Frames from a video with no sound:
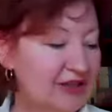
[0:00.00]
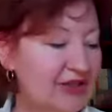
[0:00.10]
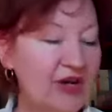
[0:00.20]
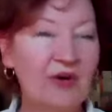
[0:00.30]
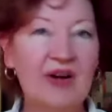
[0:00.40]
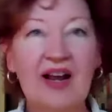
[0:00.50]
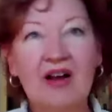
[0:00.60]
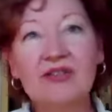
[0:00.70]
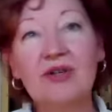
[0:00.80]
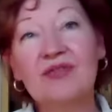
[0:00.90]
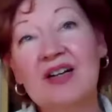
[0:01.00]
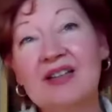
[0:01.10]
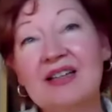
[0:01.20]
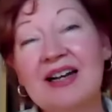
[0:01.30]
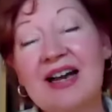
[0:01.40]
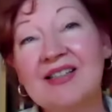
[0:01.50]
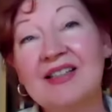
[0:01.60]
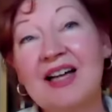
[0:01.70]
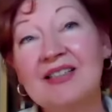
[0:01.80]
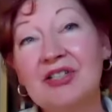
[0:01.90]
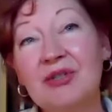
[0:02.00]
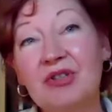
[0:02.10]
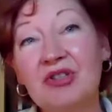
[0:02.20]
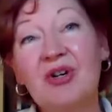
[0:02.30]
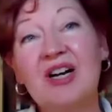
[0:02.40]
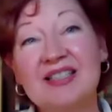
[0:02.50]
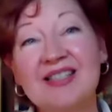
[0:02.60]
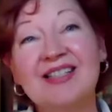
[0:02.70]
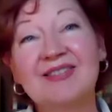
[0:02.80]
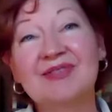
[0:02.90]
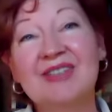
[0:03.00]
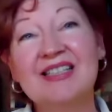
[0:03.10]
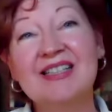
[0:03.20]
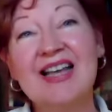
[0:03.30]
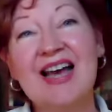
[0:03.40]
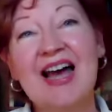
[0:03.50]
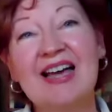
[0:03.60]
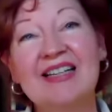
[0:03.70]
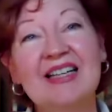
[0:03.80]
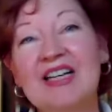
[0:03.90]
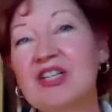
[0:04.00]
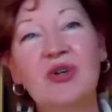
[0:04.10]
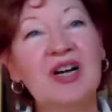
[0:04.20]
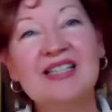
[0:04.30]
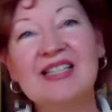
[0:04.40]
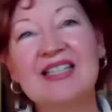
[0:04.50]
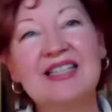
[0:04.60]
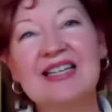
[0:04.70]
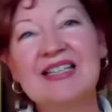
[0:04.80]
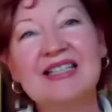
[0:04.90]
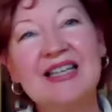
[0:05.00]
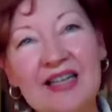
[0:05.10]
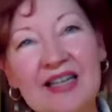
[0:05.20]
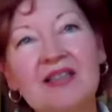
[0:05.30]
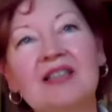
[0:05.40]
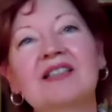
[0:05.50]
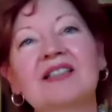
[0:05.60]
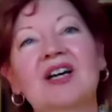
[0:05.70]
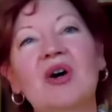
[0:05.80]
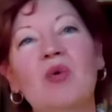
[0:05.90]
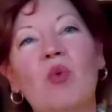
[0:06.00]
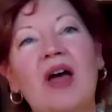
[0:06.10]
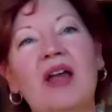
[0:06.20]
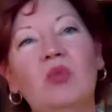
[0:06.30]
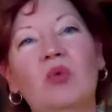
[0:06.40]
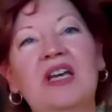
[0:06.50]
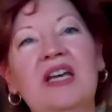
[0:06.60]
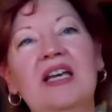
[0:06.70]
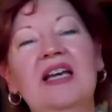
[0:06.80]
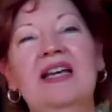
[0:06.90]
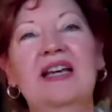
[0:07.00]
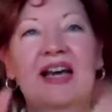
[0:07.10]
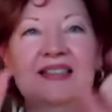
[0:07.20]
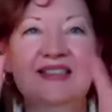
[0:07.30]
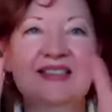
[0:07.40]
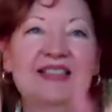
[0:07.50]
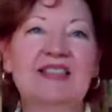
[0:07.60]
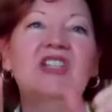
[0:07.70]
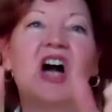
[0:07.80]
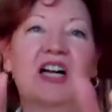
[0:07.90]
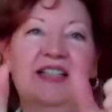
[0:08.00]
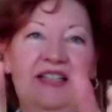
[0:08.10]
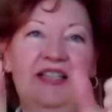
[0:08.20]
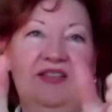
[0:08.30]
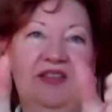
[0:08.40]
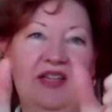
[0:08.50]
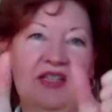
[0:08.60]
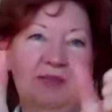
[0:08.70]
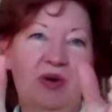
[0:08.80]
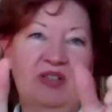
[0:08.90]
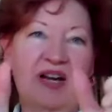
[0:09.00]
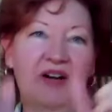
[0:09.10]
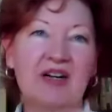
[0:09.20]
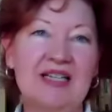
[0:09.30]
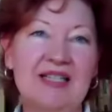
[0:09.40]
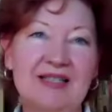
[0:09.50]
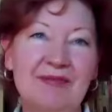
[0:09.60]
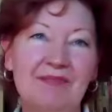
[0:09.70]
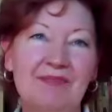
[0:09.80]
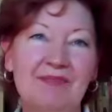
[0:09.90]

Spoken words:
So, and I also find that it has a lot to do with trust, is that trust is killed when we get stuck in these polarities.